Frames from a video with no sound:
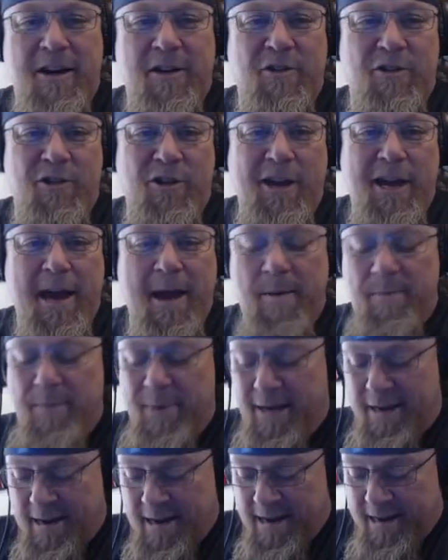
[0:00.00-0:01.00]
a really
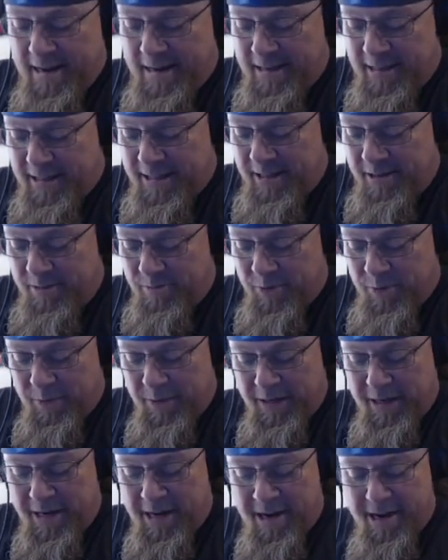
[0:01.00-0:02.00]
happy guy, it seems.
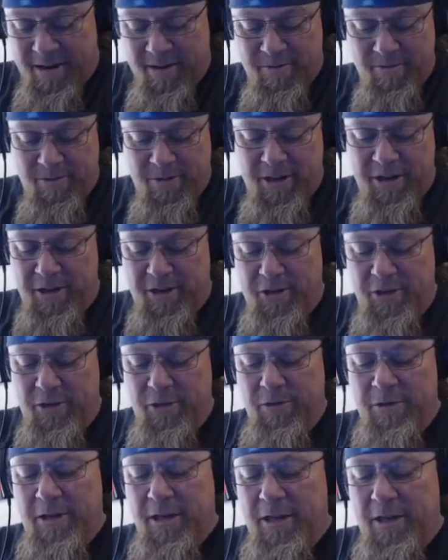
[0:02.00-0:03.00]
But hey, what do you
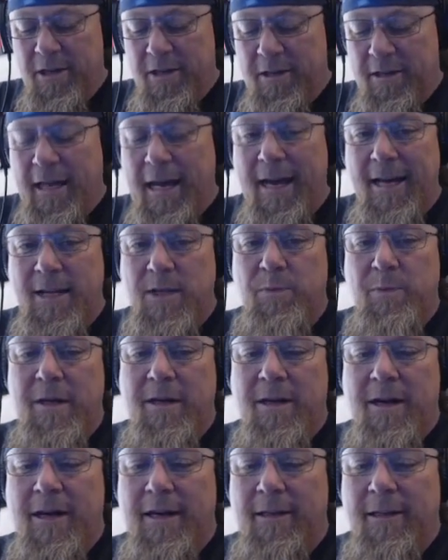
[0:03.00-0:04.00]
do? Then last but
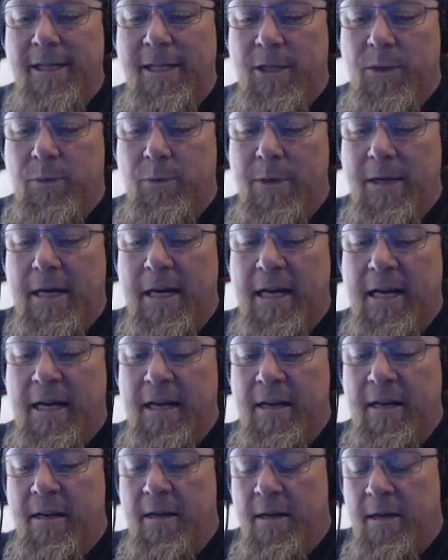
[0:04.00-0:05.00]
not least, we got
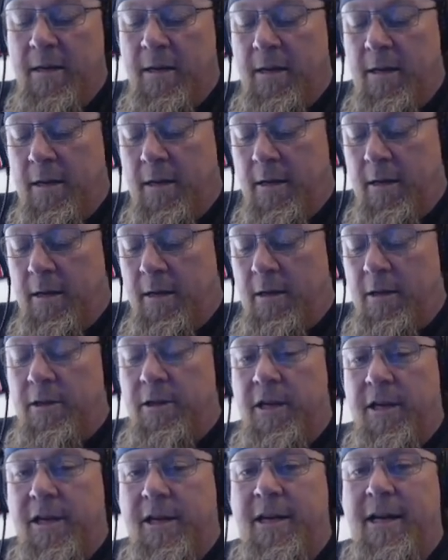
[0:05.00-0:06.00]

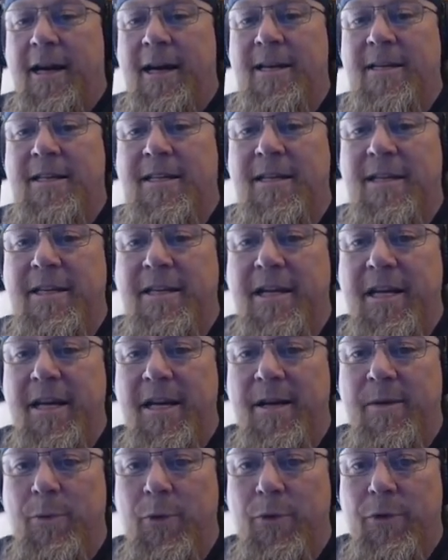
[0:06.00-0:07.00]
the Casa
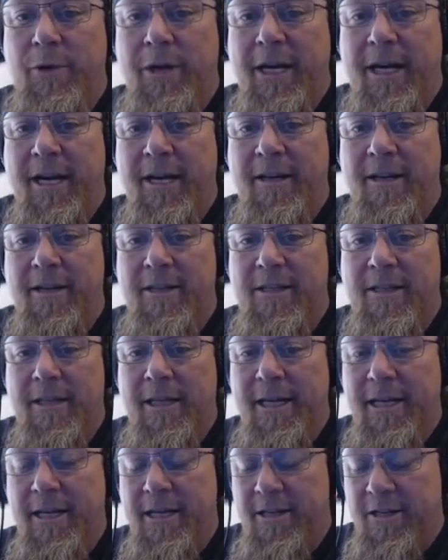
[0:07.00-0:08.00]
de Monedas,
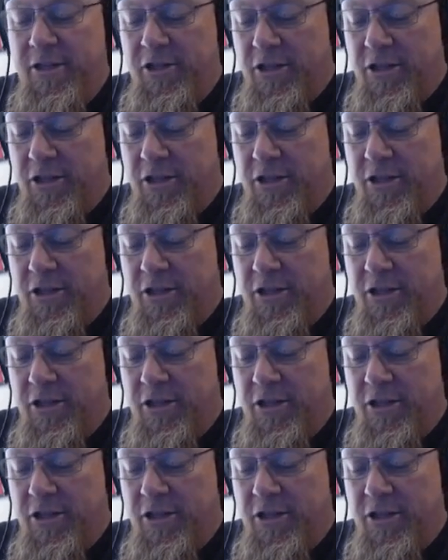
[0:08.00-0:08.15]
ladies and